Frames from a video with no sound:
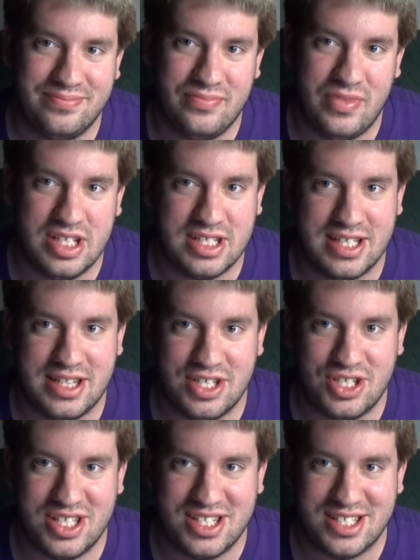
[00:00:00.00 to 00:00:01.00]
let's get this
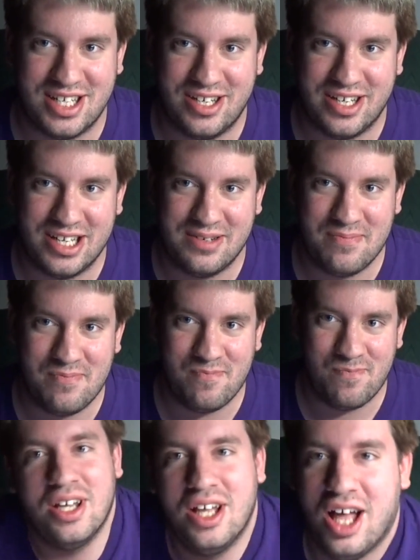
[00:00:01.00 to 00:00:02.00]
shit started.
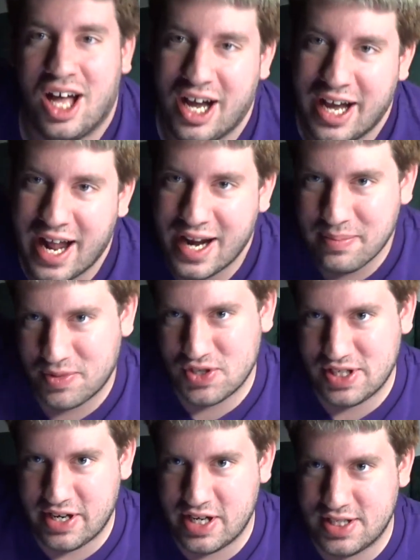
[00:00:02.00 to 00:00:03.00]
Alright, on a more
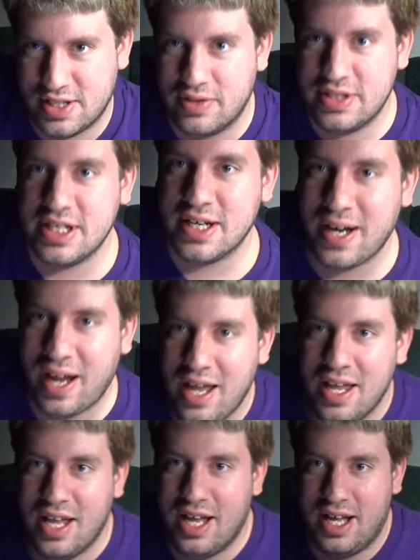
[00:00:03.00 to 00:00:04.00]
serious note here,
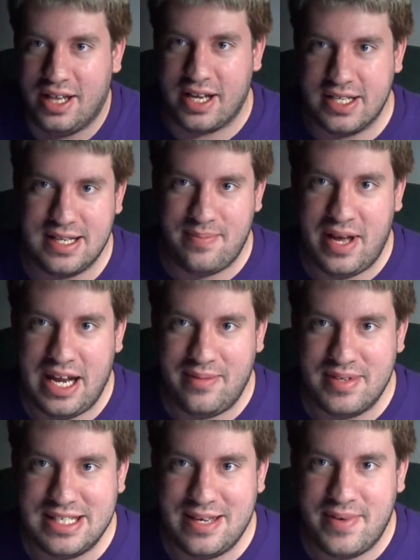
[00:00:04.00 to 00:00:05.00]
like I said, my name
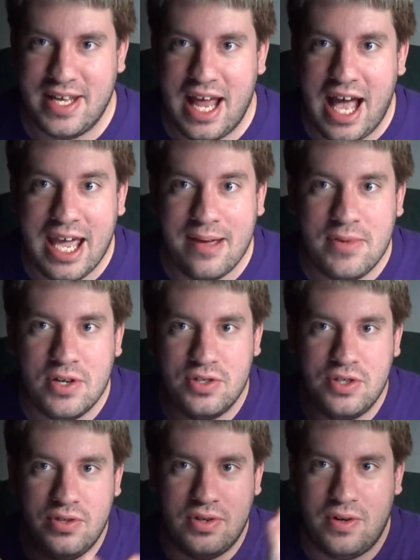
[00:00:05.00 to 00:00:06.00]
is Damian. I am your
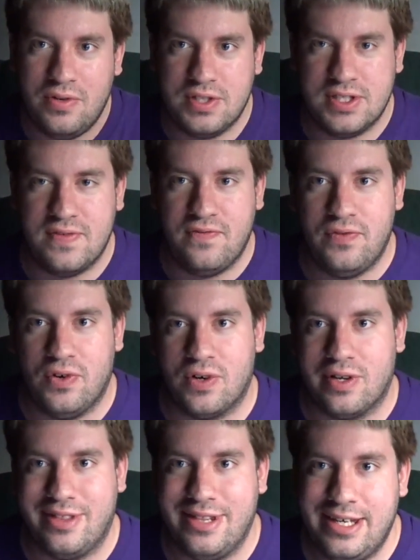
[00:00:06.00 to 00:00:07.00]
new host
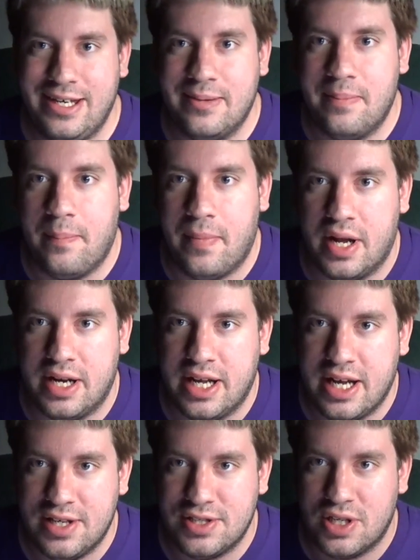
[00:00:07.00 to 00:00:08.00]
for the
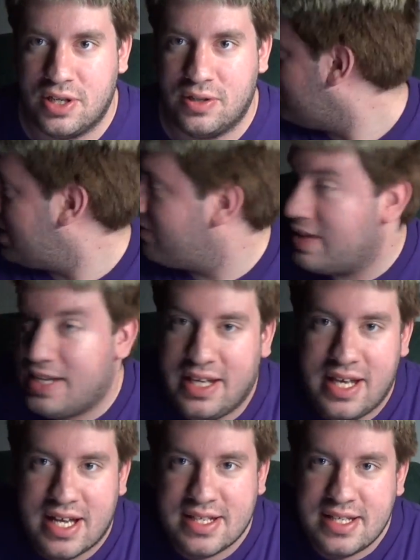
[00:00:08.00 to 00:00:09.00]
Monday show. By the way,
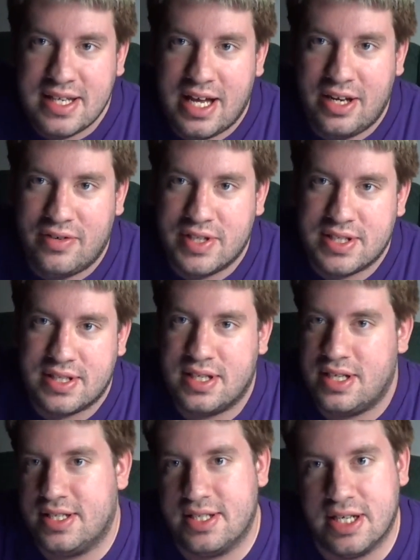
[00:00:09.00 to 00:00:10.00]
yes, I know
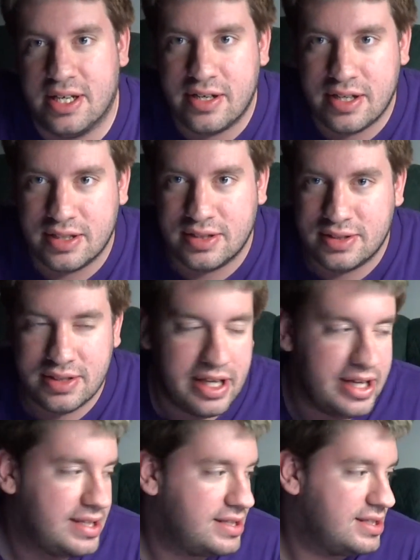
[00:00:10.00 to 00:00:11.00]
it's dark.
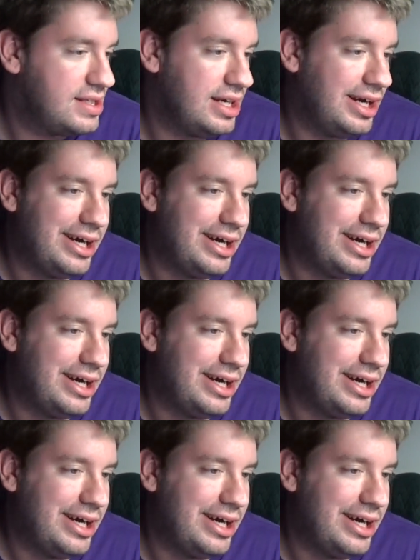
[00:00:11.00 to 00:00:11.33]
It's,